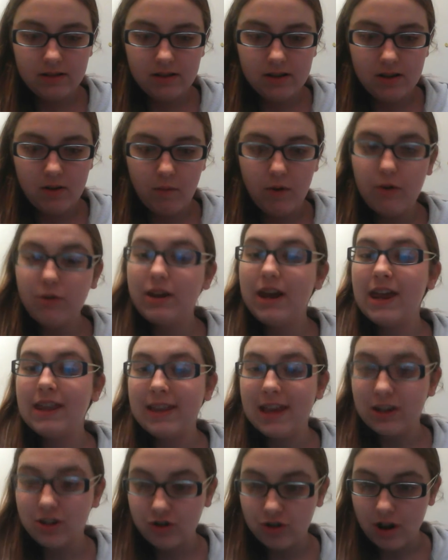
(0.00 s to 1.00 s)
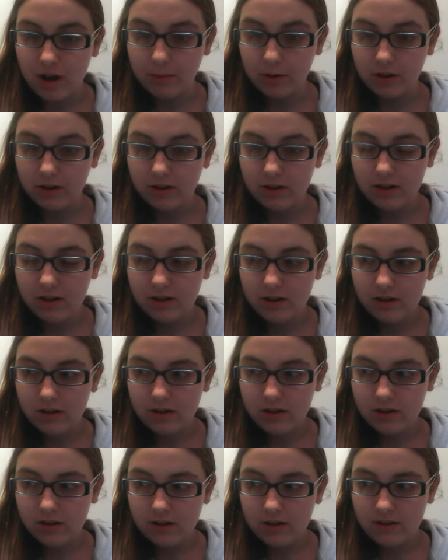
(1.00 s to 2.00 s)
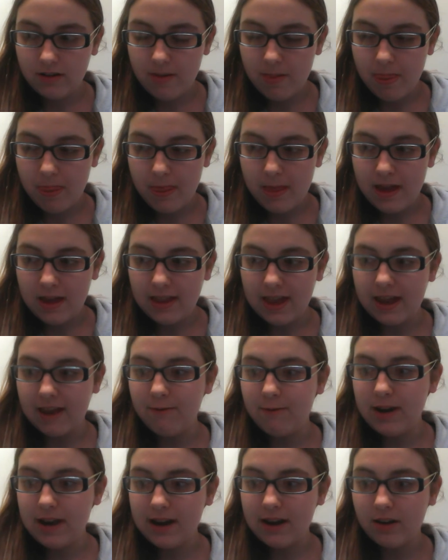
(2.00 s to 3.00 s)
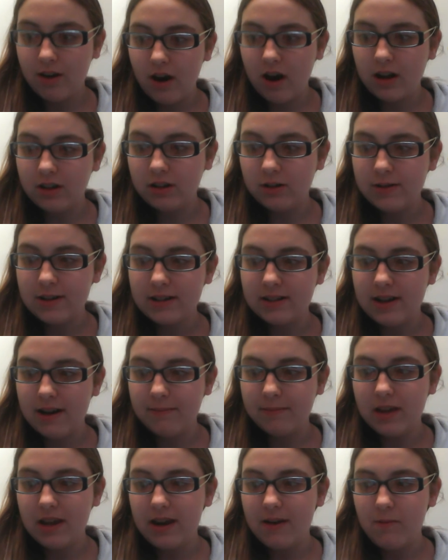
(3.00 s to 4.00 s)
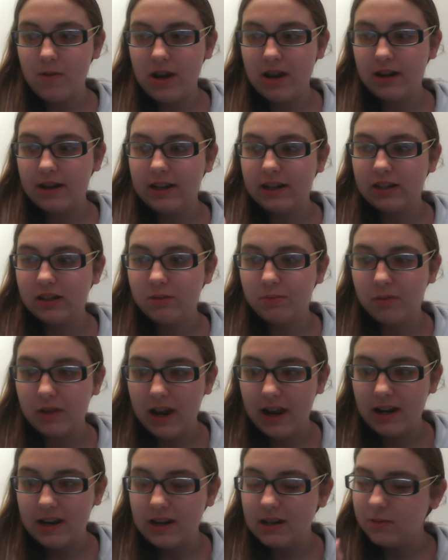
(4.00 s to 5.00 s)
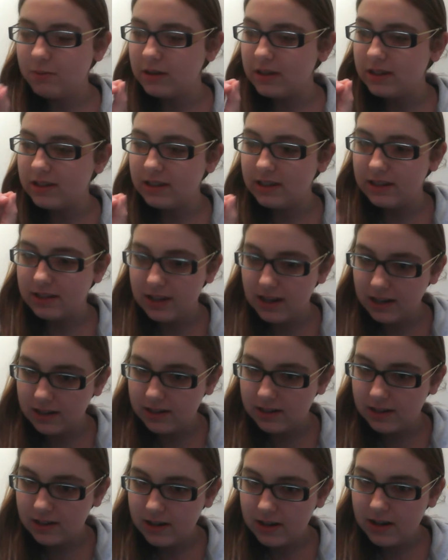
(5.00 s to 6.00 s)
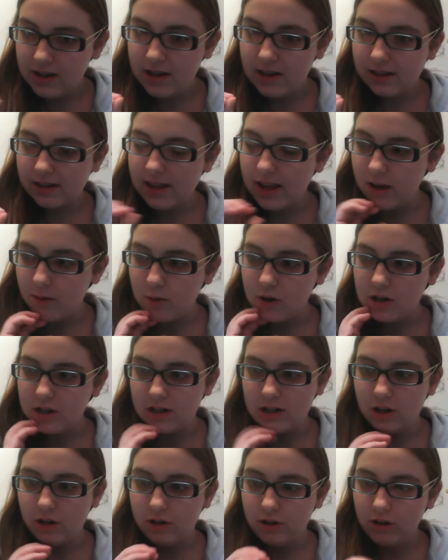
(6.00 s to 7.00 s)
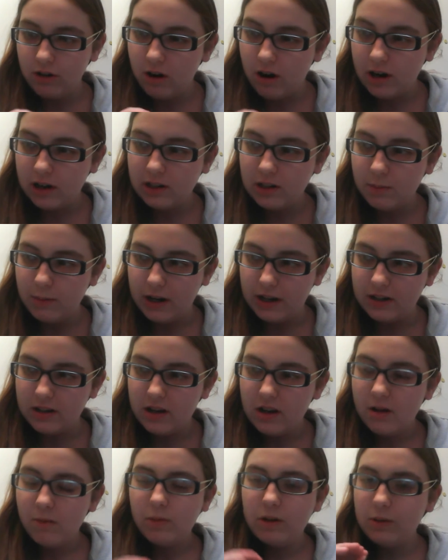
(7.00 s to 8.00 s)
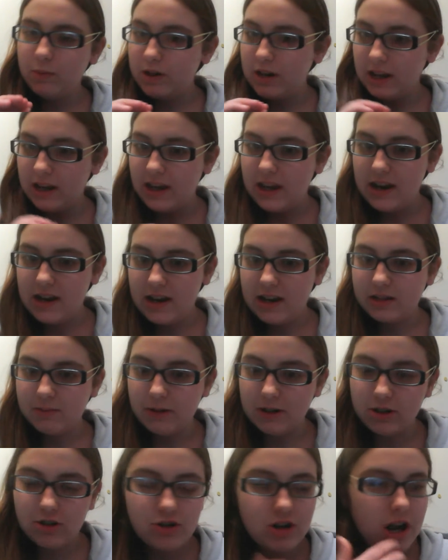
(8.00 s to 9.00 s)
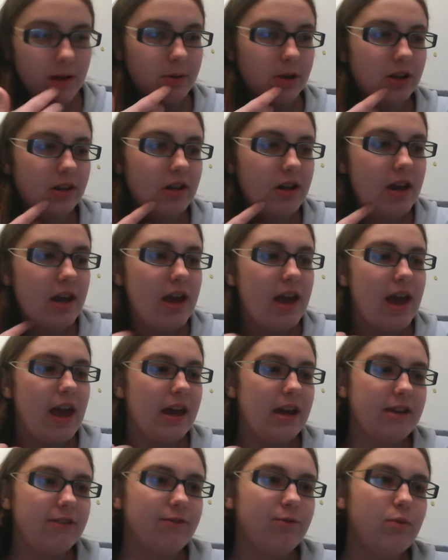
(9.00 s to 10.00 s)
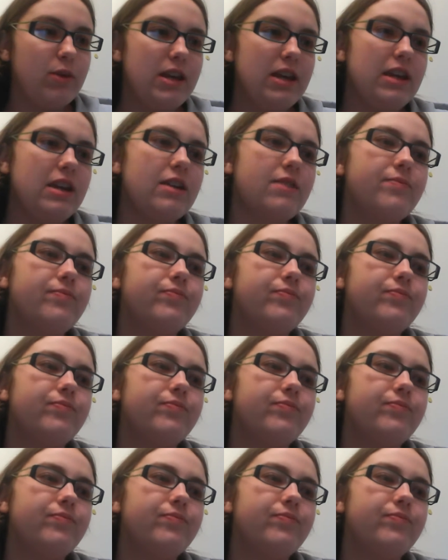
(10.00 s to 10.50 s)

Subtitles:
we would get in less trouble. Like, if we got caught doing something and we could explain it with succinct language and a good argument, we wouldn't get in as much trouble. And if we,